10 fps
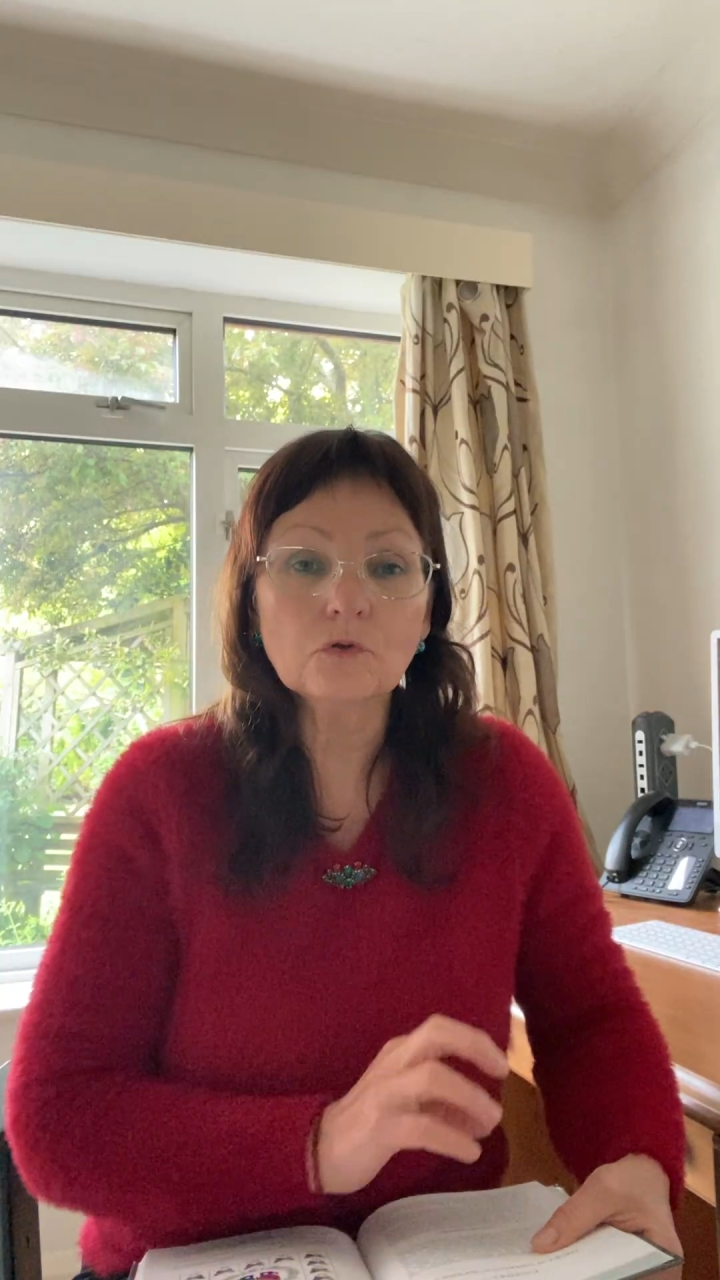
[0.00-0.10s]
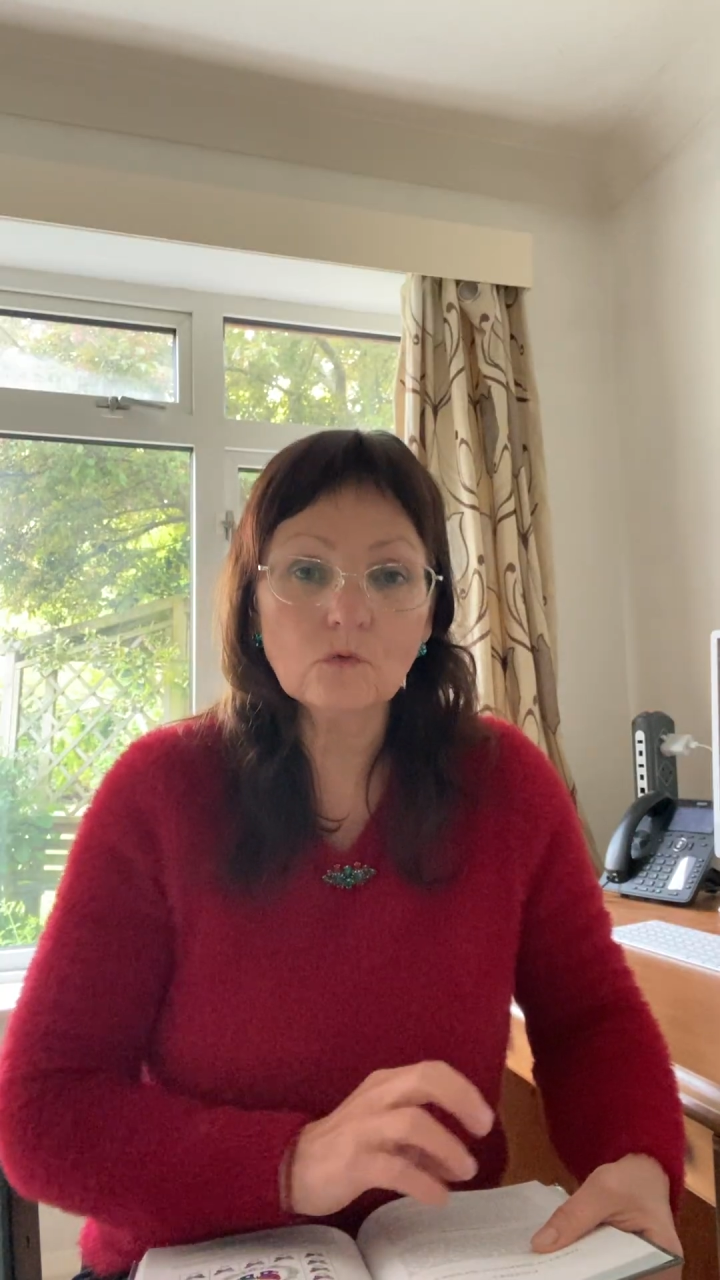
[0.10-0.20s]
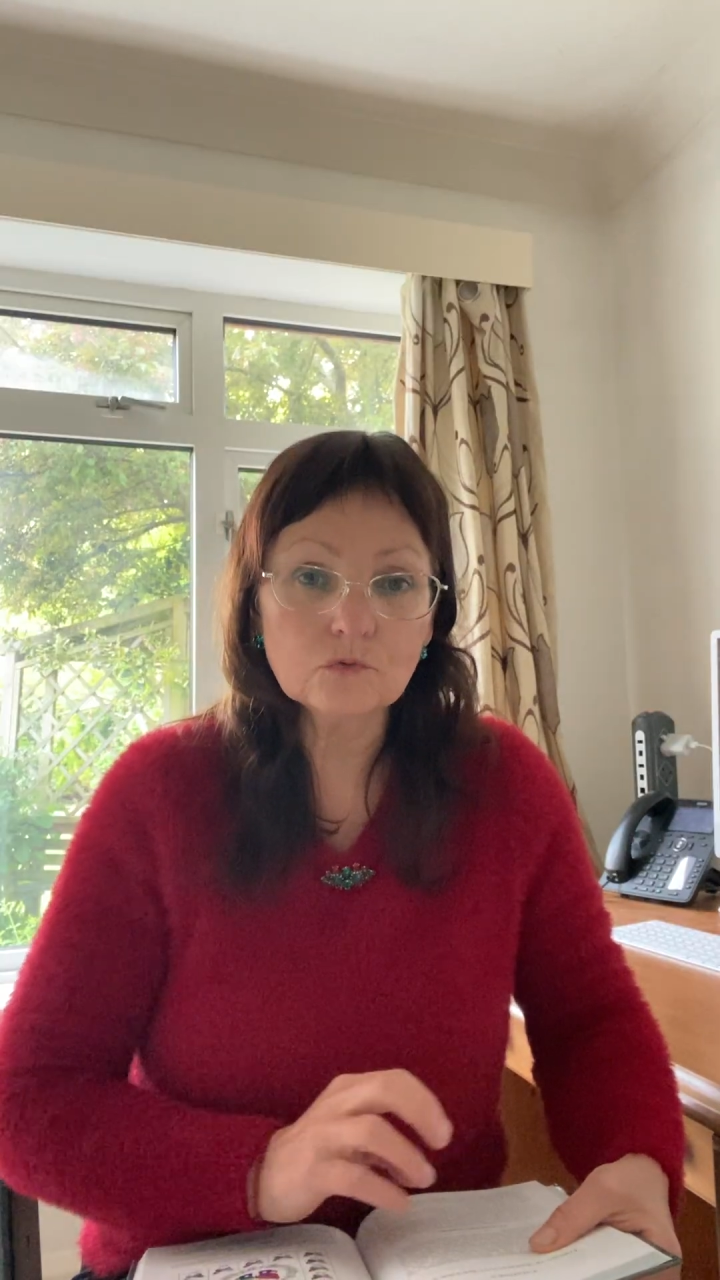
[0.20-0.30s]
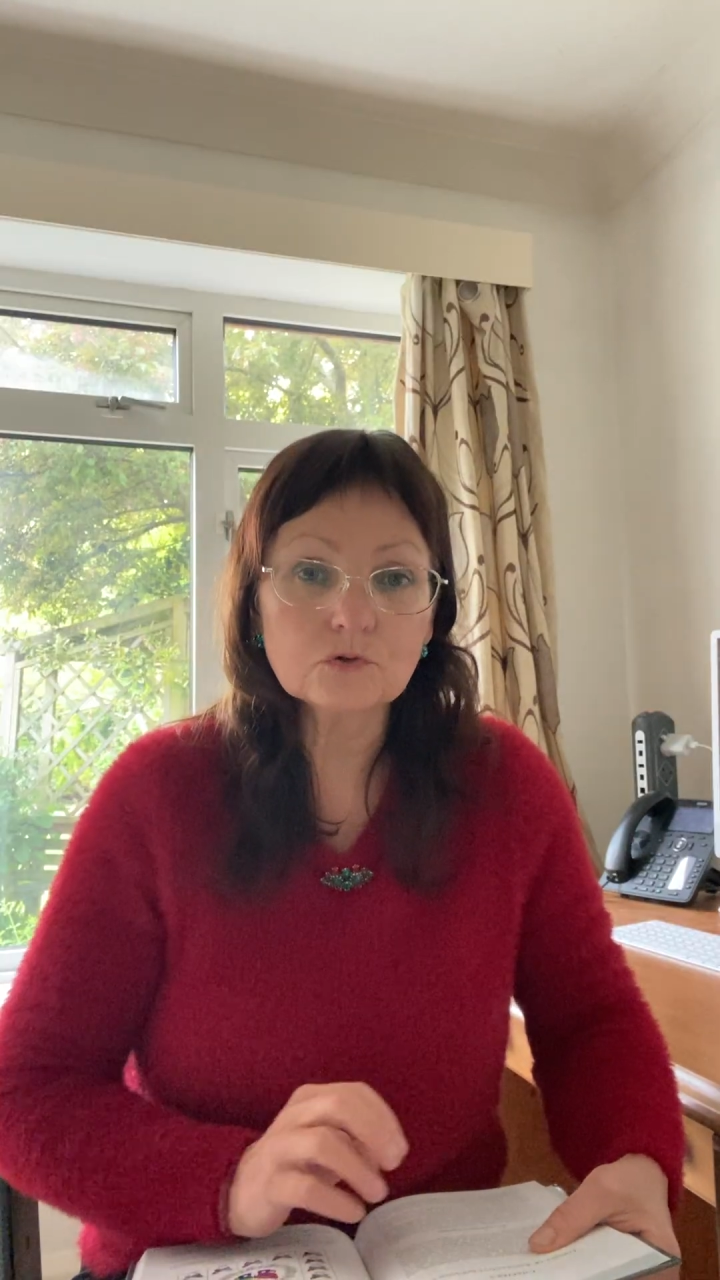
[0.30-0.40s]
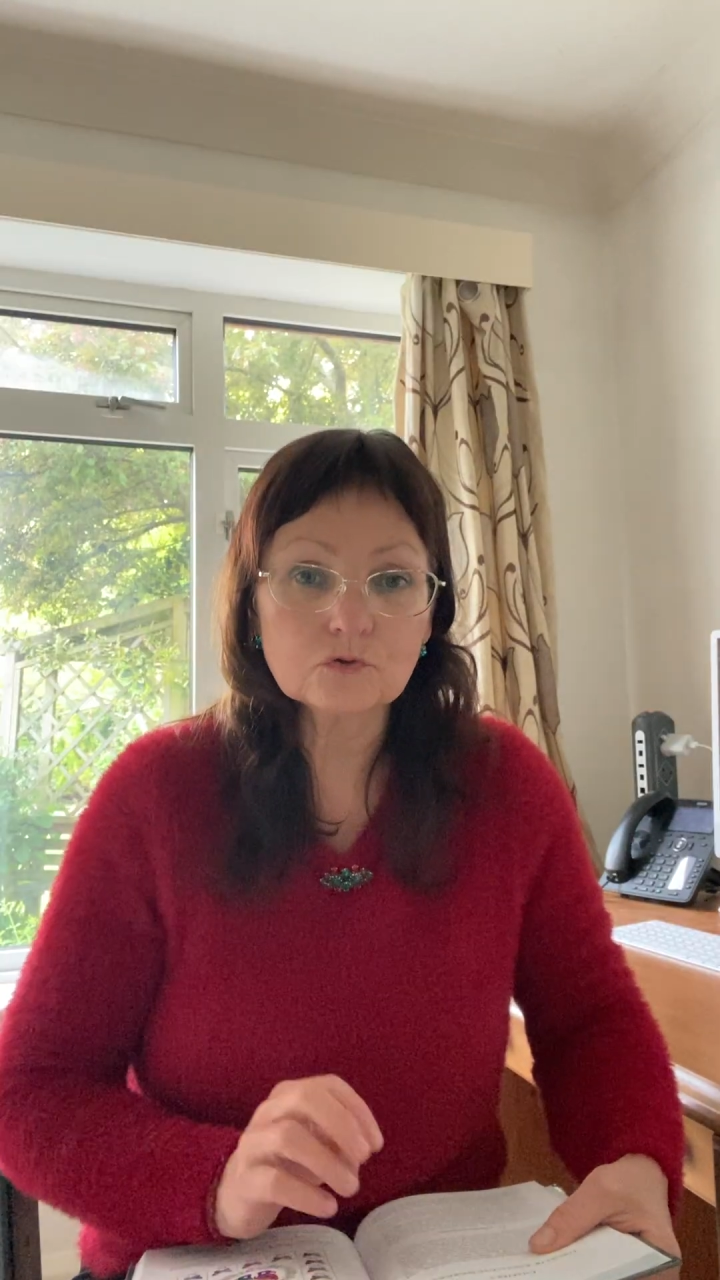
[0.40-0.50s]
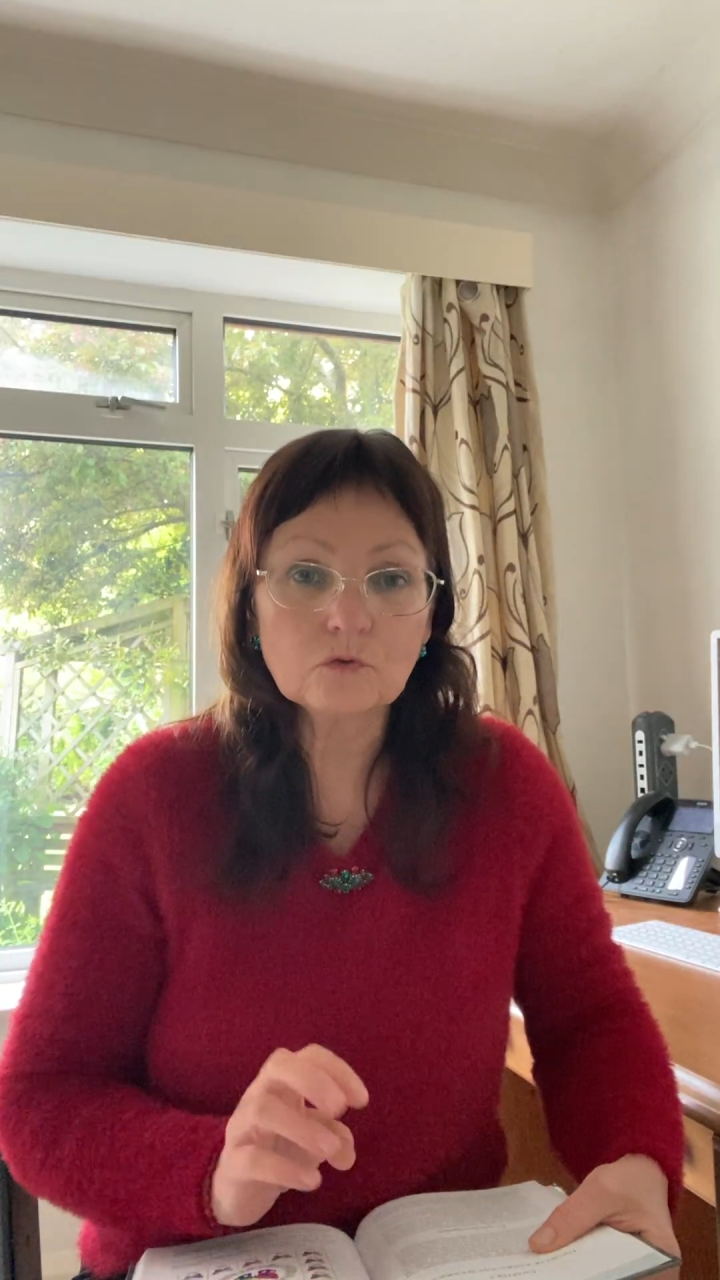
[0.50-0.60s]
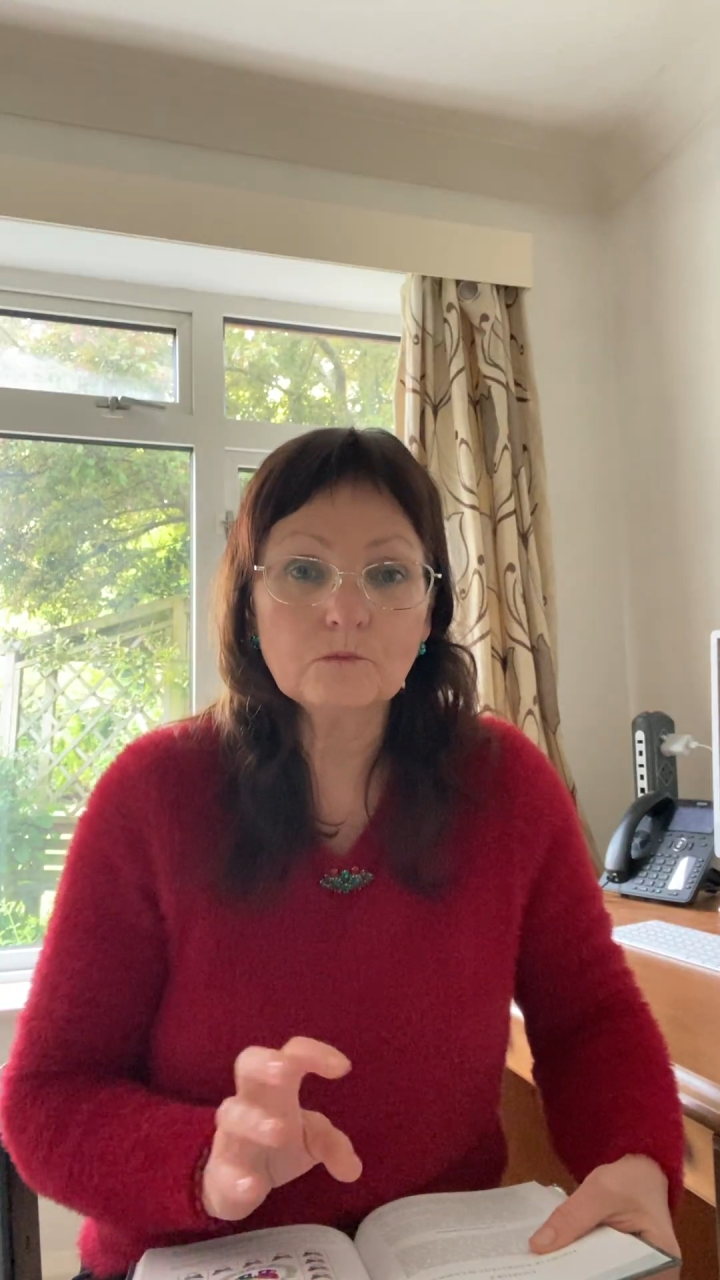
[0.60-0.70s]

also